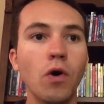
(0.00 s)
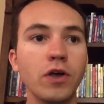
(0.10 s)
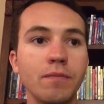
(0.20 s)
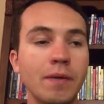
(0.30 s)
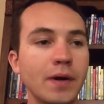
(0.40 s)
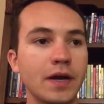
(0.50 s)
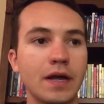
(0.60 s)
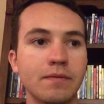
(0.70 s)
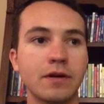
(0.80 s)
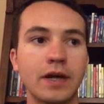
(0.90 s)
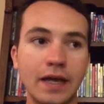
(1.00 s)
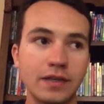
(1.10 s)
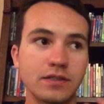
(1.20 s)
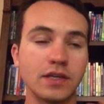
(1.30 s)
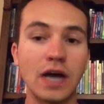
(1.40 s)
Won't You Be My Neighbor
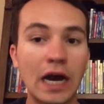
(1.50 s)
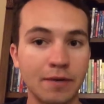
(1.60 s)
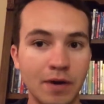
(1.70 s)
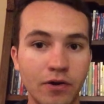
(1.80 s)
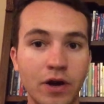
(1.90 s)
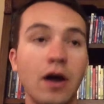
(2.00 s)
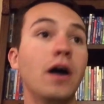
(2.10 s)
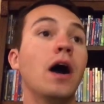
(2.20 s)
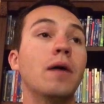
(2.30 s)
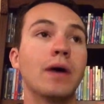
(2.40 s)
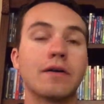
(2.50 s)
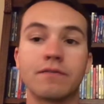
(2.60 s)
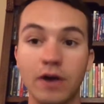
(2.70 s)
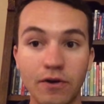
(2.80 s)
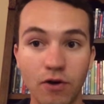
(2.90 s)
is the documentary
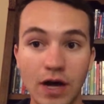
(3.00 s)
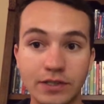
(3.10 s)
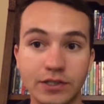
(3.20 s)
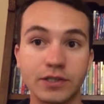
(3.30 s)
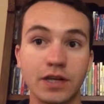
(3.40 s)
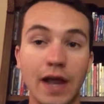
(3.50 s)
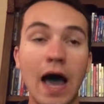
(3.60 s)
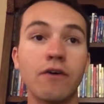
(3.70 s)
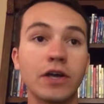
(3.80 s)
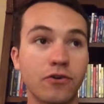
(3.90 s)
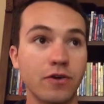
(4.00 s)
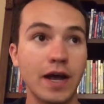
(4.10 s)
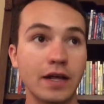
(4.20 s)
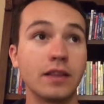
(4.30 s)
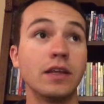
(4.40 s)
about Fred Rogers and how he
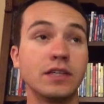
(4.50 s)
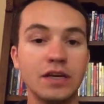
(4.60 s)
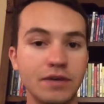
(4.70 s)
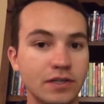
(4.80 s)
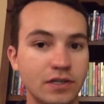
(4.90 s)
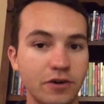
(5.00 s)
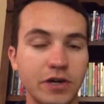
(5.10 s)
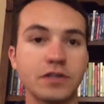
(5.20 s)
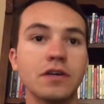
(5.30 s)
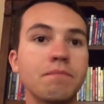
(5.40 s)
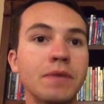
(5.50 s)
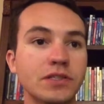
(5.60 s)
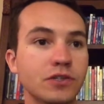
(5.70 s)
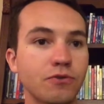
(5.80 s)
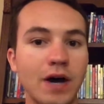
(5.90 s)
created the TV series
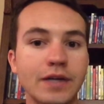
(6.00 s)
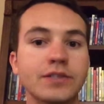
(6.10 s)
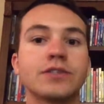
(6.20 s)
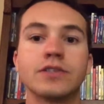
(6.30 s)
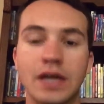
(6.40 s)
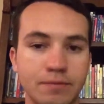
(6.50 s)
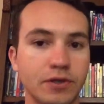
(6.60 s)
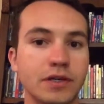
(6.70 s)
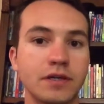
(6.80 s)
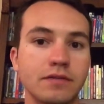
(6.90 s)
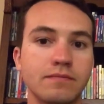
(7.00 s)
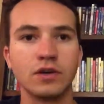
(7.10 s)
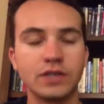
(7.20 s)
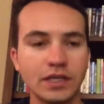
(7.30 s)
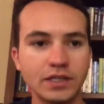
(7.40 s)
Mr. Rogers' Neighborhood.
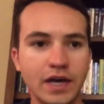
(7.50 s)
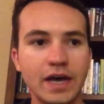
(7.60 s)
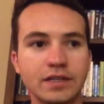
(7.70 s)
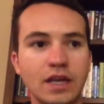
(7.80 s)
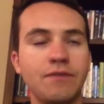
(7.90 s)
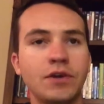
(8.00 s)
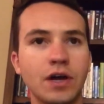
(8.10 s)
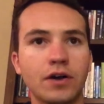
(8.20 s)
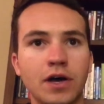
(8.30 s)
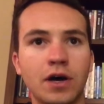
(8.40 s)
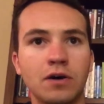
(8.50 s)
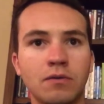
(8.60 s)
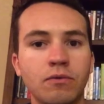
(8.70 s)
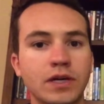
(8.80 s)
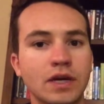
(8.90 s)
So just in case, if you don't know,
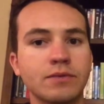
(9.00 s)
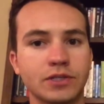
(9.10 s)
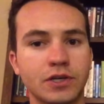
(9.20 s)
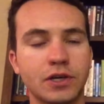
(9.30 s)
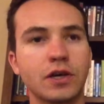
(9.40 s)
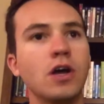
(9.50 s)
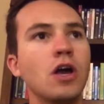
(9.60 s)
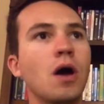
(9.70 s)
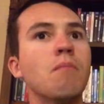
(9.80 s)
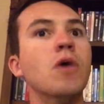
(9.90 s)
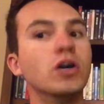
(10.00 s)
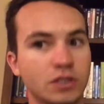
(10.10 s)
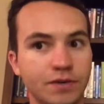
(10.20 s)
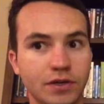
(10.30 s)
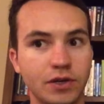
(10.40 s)
which I'm sure
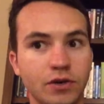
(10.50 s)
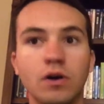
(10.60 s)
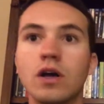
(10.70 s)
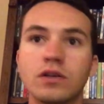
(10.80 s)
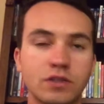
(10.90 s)
most of you do.